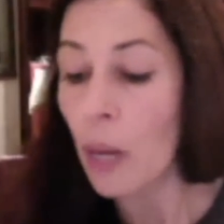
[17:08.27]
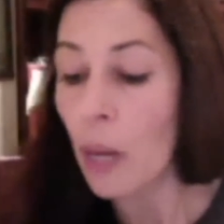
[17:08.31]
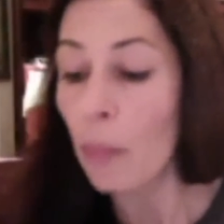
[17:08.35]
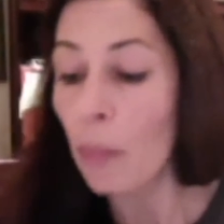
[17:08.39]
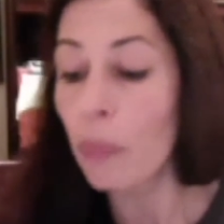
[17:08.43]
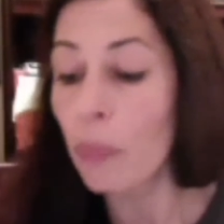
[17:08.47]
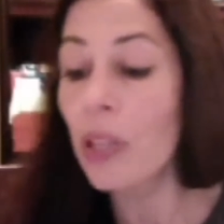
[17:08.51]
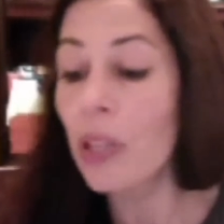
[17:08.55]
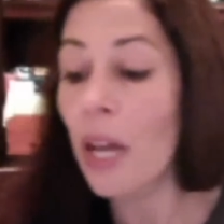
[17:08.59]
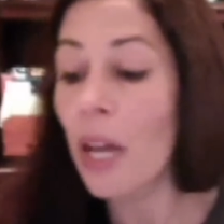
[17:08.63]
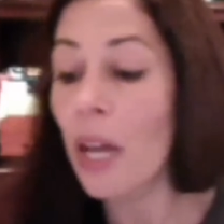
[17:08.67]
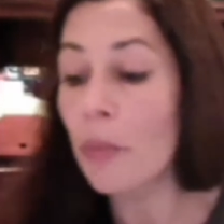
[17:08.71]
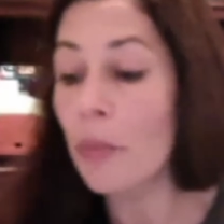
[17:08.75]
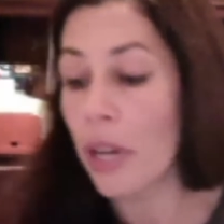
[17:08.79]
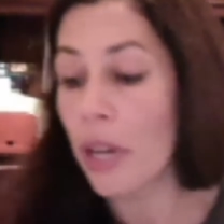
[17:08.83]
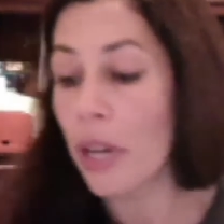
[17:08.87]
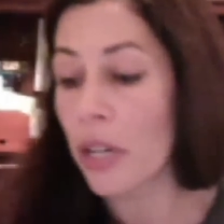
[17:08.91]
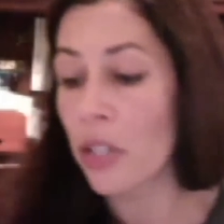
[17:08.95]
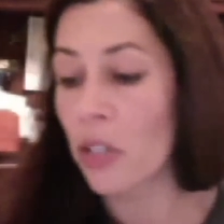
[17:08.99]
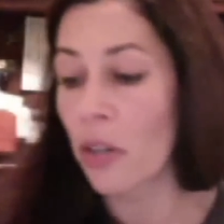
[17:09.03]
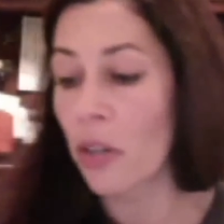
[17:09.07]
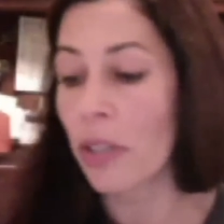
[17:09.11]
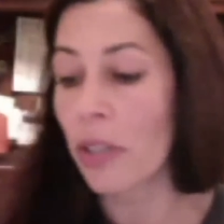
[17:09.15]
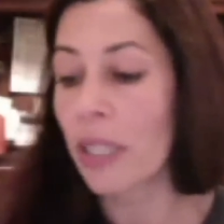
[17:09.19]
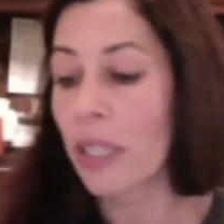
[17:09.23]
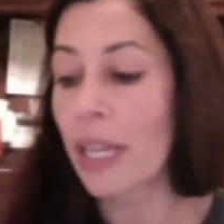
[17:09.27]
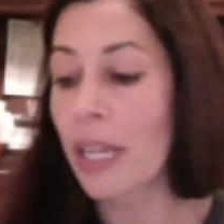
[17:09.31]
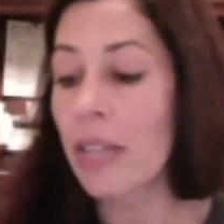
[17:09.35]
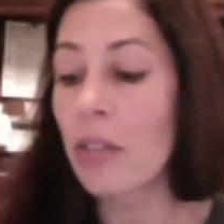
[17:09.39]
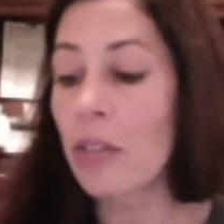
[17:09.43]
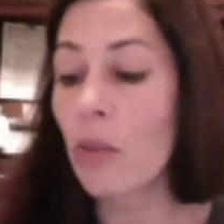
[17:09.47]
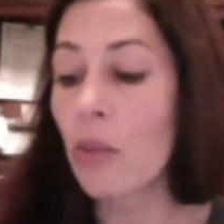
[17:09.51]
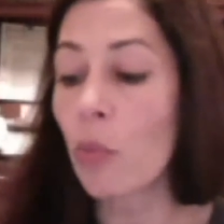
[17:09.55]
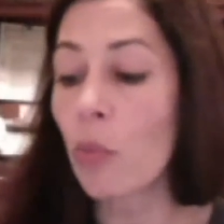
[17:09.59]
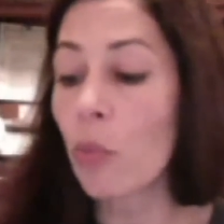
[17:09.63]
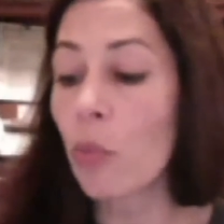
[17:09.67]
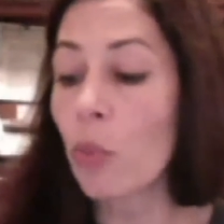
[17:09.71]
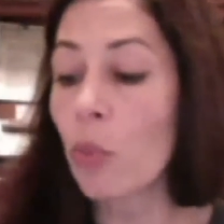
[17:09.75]
Blood pressure. That's
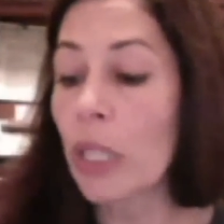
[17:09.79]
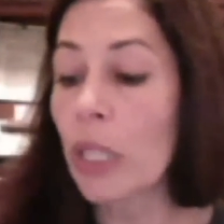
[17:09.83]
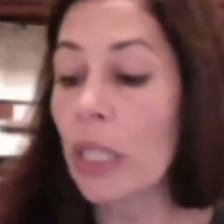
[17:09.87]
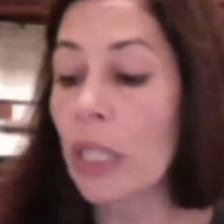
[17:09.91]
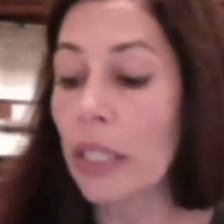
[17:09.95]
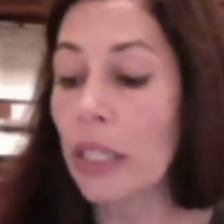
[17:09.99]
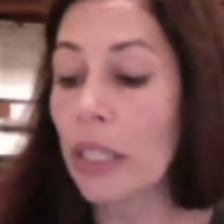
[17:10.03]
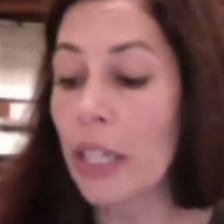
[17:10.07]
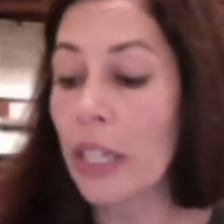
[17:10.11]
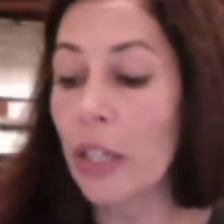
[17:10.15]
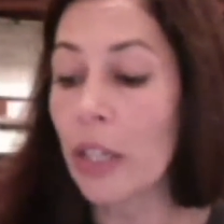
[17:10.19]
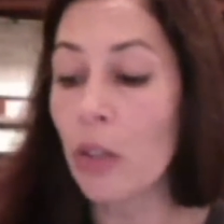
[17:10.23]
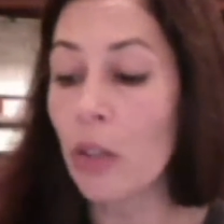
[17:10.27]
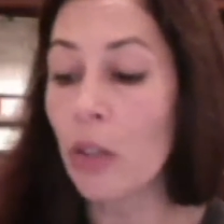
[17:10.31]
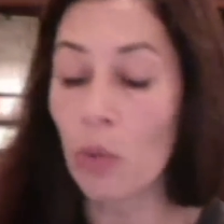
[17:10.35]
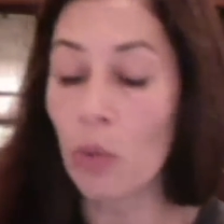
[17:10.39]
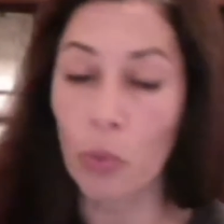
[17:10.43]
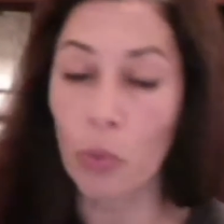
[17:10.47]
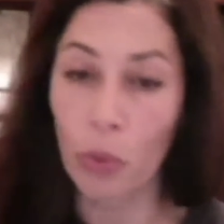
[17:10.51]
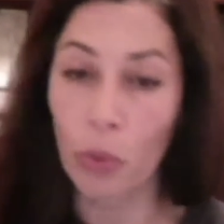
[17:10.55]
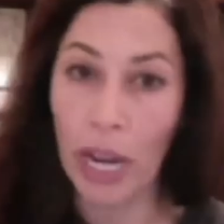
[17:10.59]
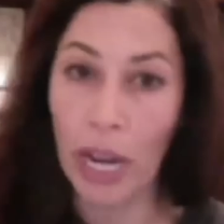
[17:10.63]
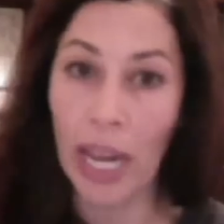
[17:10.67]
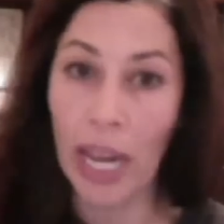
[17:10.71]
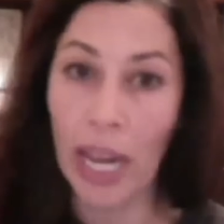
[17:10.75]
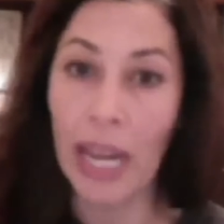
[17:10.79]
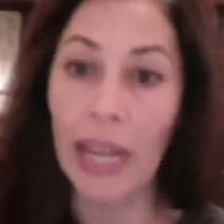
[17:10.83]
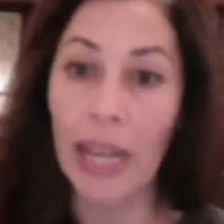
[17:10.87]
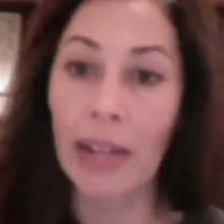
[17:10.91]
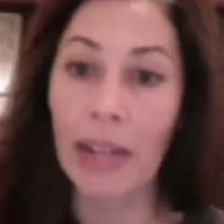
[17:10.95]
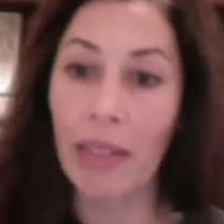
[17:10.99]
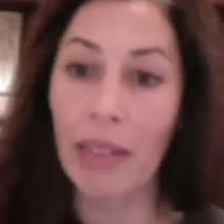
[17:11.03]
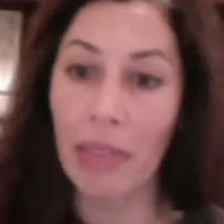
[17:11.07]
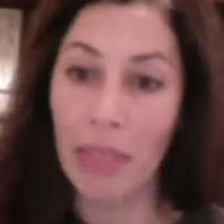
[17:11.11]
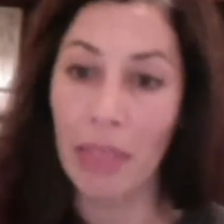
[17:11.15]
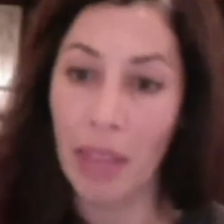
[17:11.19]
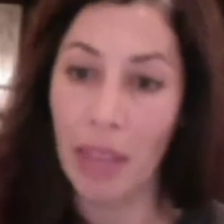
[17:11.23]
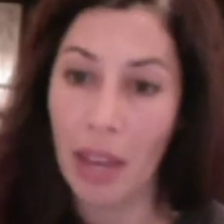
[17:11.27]
a really great
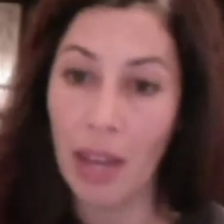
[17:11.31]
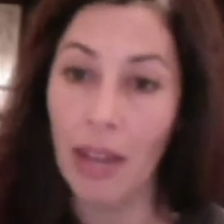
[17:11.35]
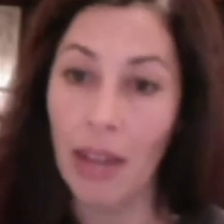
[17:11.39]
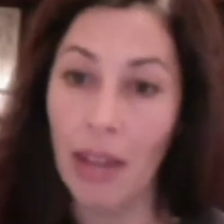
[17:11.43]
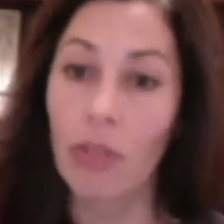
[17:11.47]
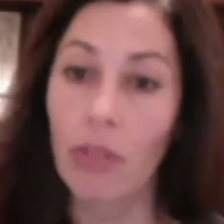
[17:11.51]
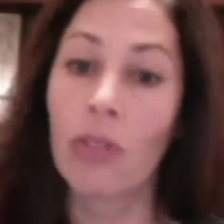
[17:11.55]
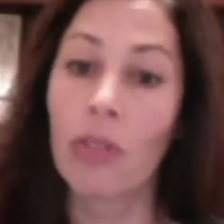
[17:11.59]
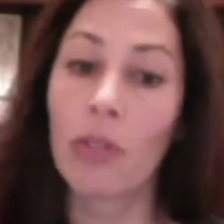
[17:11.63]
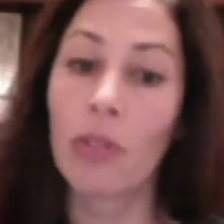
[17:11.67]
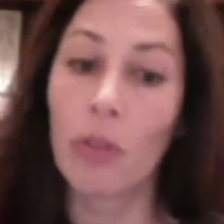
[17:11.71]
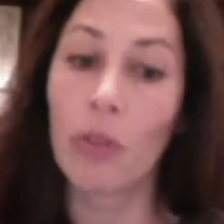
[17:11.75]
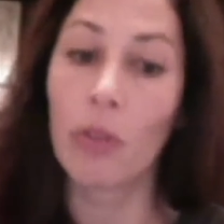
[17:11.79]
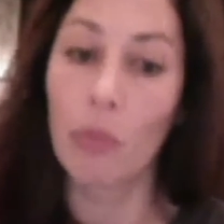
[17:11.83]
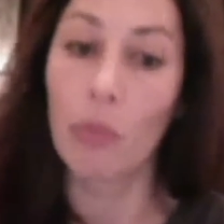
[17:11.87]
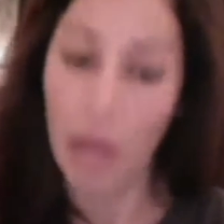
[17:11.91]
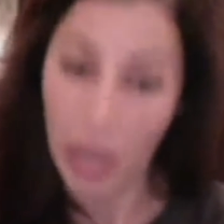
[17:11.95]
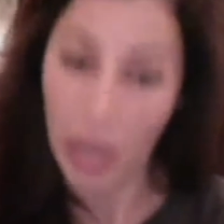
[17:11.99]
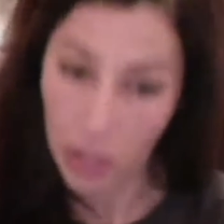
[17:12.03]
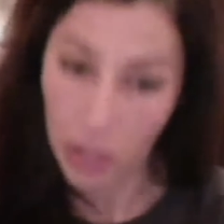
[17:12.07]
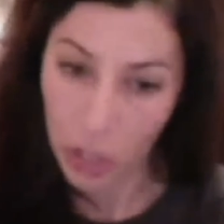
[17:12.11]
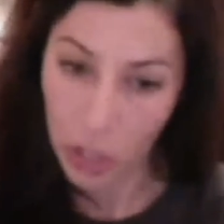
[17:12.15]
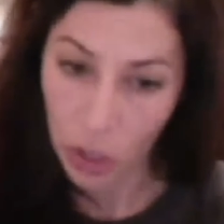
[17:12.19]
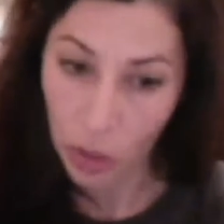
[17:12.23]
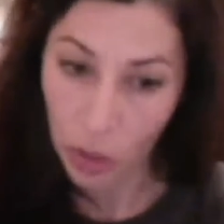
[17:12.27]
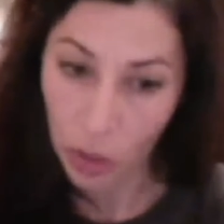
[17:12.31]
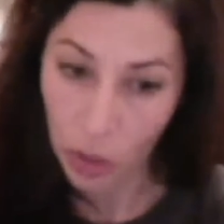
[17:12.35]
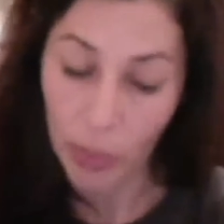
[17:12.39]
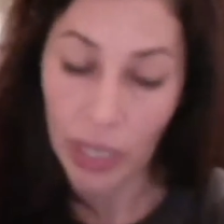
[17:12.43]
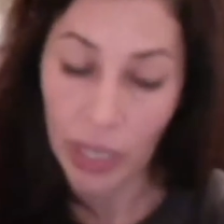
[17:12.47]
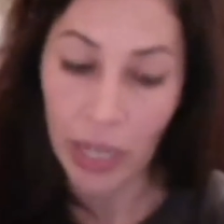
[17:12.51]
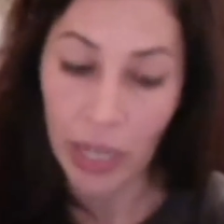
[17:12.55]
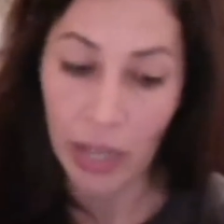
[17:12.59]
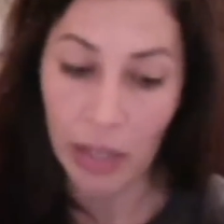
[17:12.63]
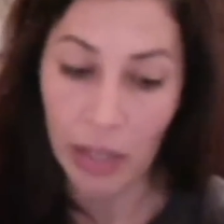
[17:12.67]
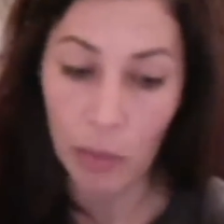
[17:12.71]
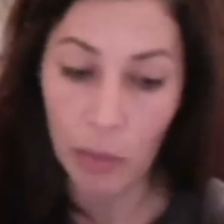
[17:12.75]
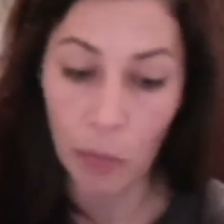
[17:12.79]
thing to measure
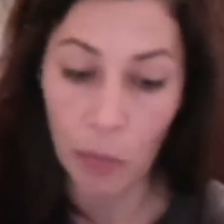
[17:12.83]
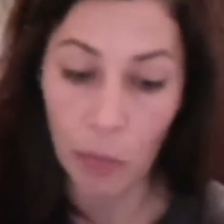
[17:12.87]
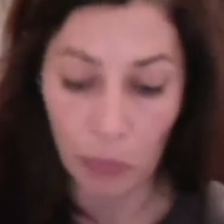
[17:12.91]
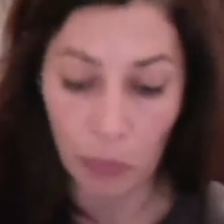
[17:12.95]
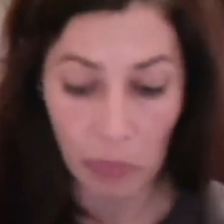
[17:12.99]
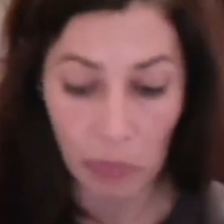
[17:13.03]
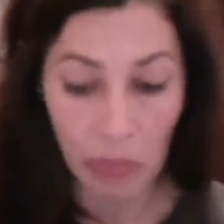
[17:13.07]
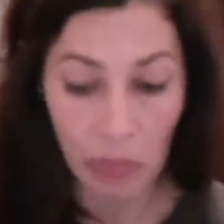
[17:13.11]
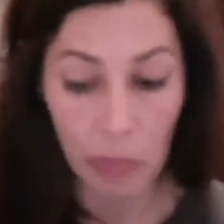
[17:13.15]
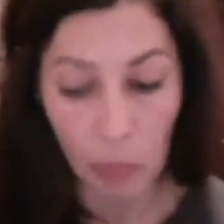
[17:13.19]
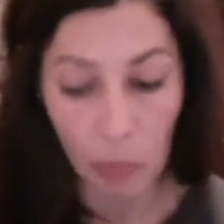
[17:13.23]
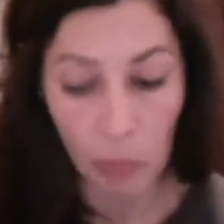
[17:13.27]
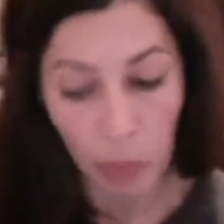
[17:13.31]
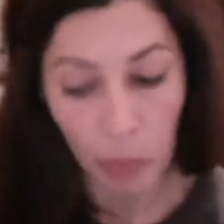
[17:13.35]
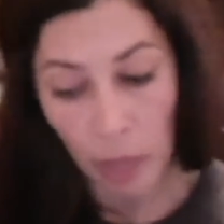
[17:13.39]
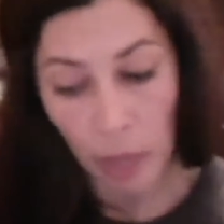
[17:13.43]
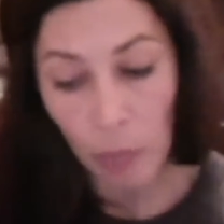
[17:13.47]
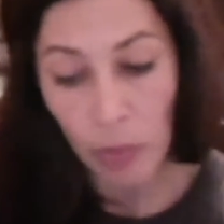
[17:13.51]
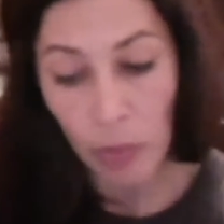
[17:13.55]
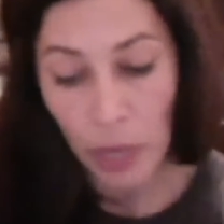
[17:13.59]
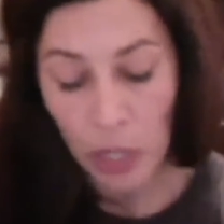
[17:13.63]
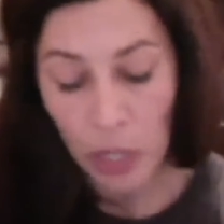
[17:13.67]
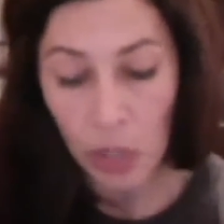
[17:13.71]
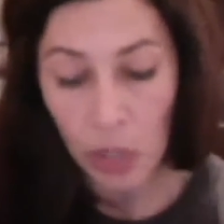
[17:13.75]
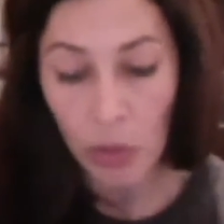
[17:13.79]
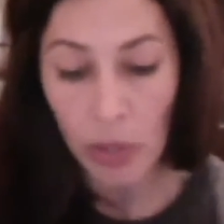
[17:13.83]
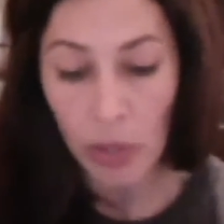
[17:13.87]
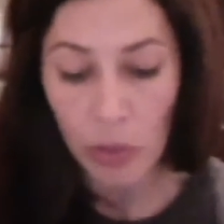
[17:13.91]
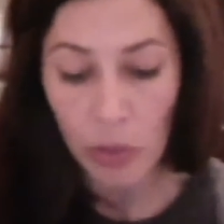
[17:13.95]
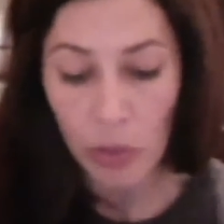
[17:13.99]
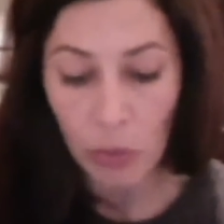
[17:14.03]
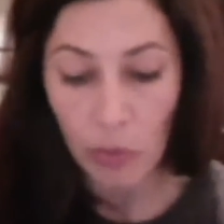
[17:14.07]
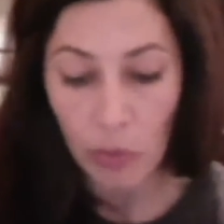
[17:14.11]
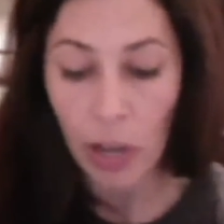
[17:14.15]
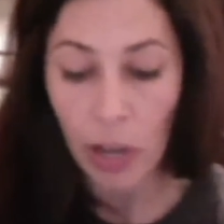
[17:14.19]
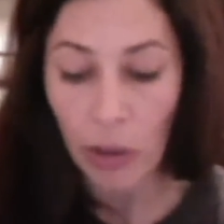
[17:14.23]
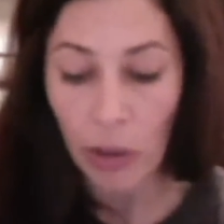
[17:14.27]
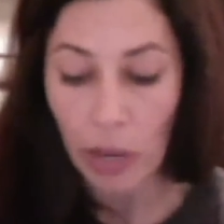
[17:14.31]
because blood pressure is
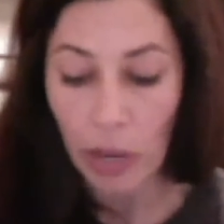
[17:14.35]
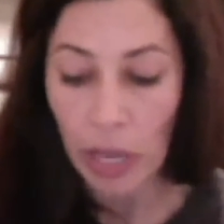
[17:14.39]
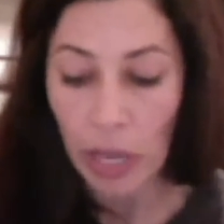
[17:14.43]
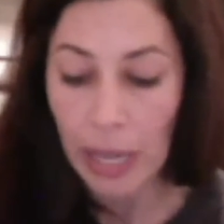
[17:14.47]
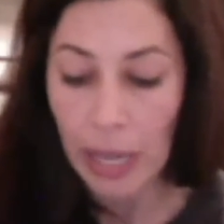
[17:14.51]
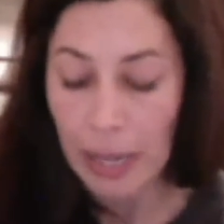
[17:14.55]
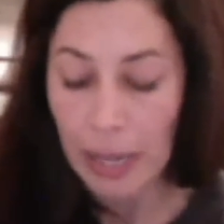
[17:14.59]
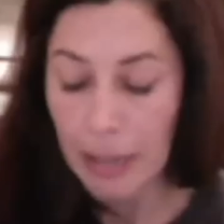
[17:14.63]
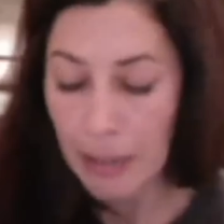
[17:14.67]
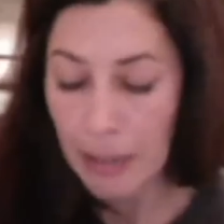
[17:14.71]
very,